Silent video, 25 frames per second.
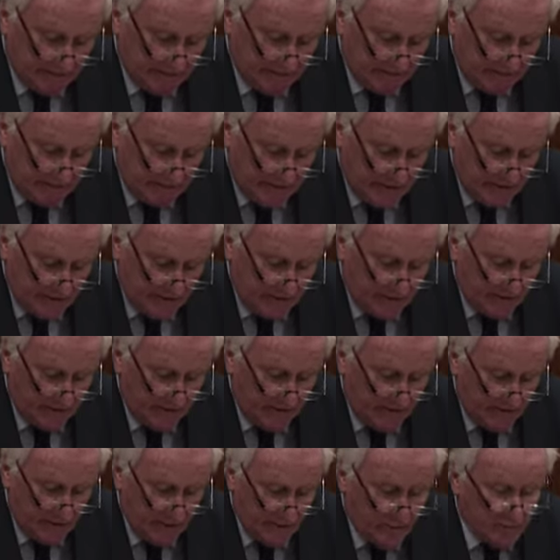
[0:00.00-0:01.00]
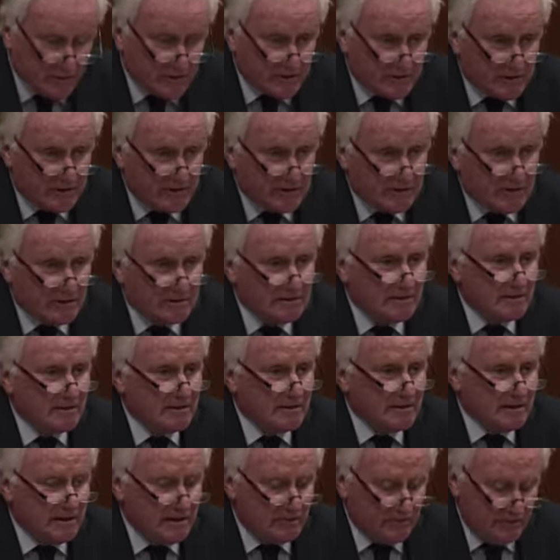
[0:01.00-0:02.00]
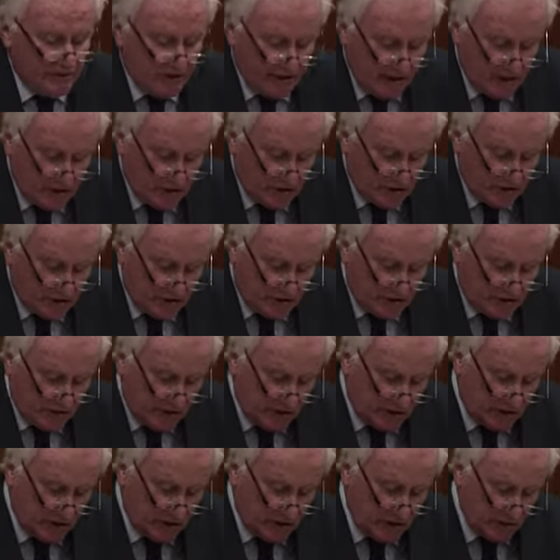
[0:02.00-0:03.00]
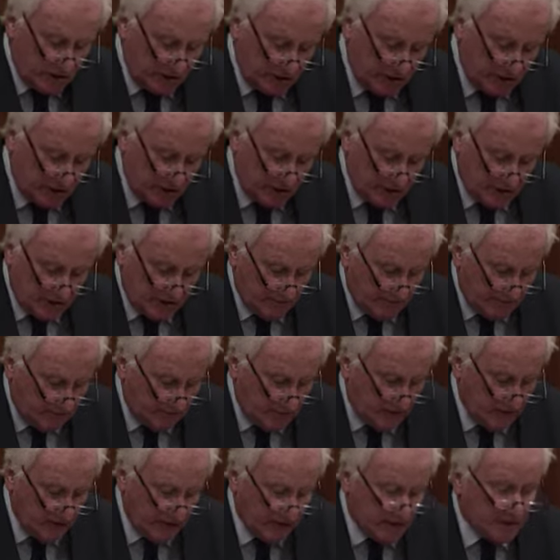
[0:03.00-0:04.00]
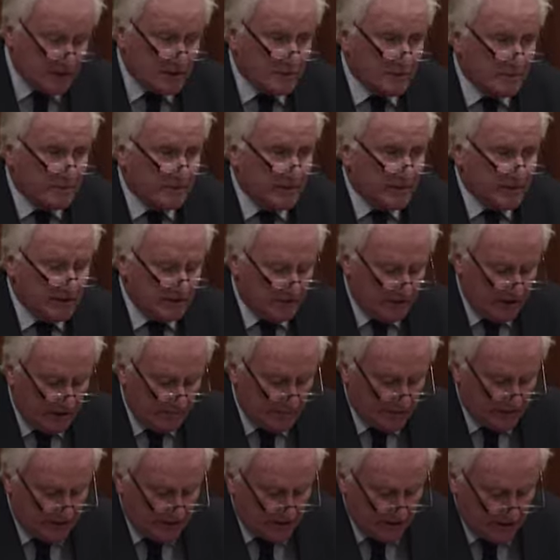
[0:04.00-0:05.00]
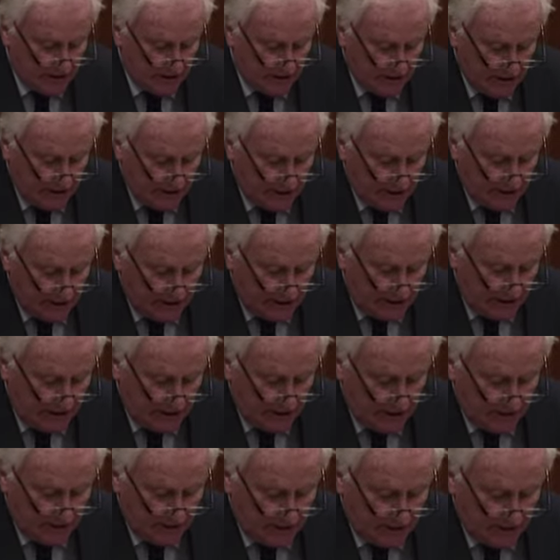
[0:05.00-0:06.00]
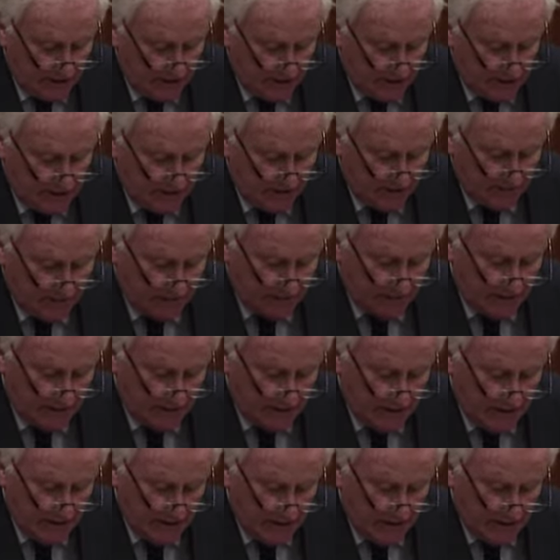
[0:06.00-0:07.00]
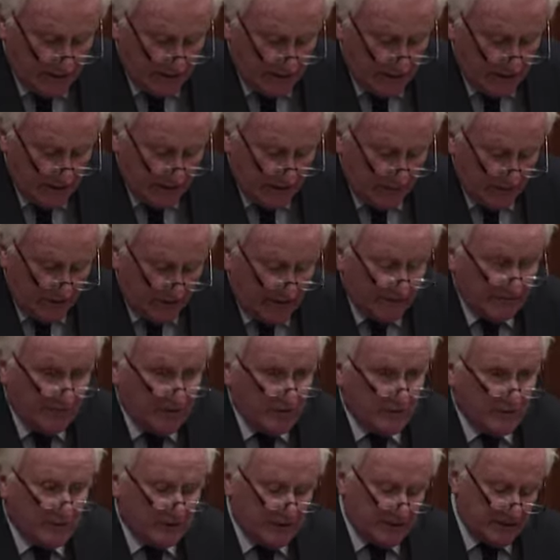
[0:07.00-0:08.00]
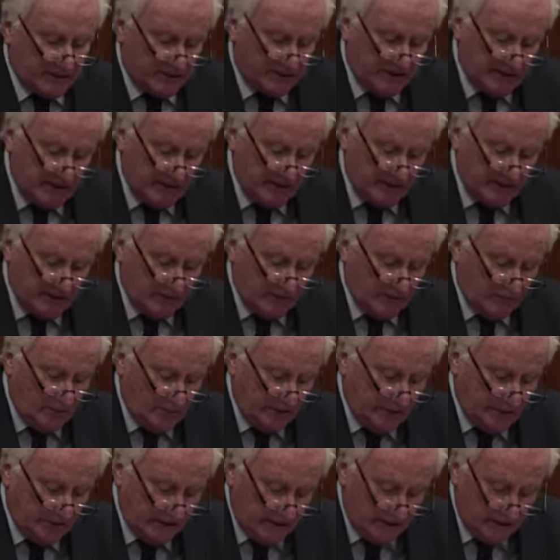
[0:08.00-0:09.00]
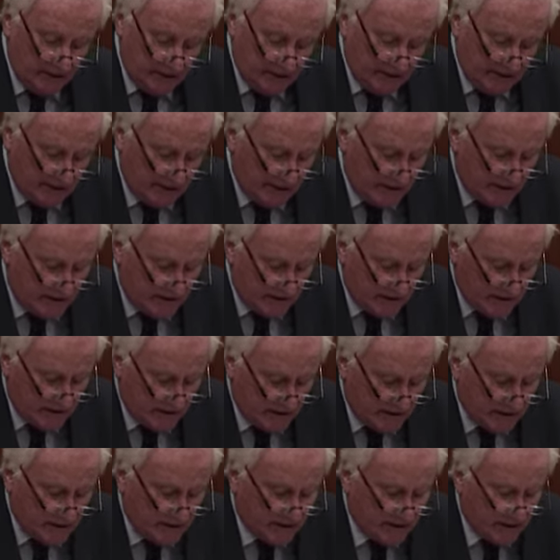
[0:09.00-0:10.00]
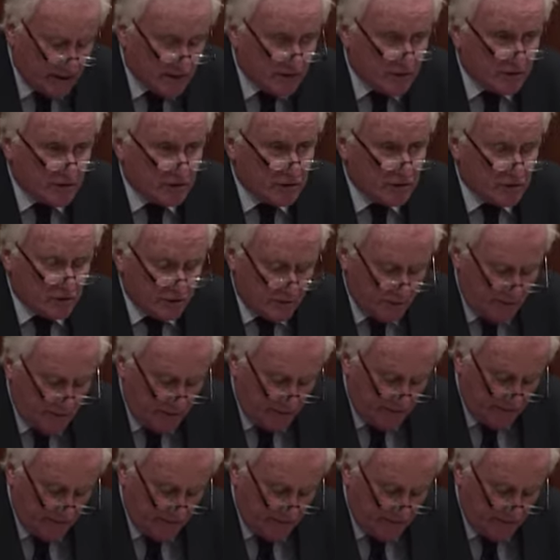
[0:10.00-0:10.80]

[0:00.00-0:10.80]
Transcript: That review was in relation to the Stewart's compliance with the agreements that they'd entered into, with a view to deciding whether their sentences should be